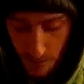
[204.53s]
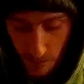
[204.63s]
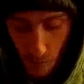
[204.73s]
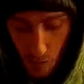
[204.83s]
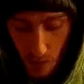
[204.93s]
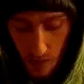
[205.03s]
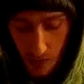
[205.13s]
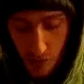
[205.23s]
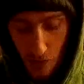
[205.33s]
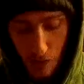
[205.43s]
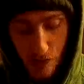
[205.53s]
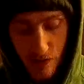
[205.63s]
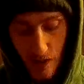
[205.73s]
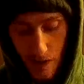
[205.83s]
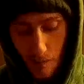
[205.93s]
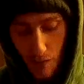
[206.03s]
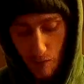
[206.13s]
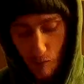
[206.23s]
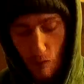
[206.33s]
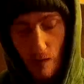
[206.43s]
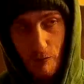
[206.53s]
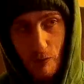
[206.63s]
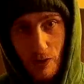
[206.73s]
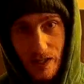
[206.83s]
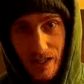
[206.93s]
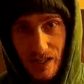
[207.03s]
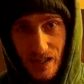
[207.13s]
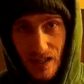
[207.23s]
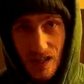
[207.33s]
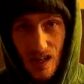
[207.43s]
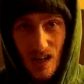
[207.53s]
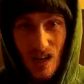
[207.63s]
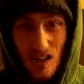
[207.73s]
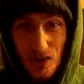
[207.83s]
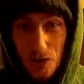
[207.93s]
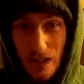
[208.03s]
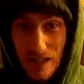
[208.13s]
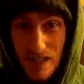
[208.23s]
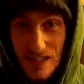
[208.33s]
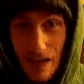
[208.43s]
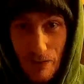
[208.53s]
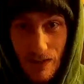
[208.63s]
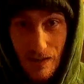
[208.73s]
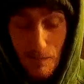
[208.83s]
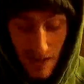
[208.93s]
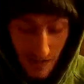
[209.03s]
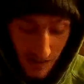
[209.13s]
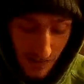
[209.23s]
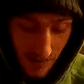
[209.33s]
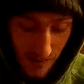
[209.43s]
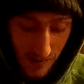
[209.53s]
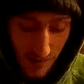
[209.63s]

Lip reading: for a charge time of roughly 170 minutes.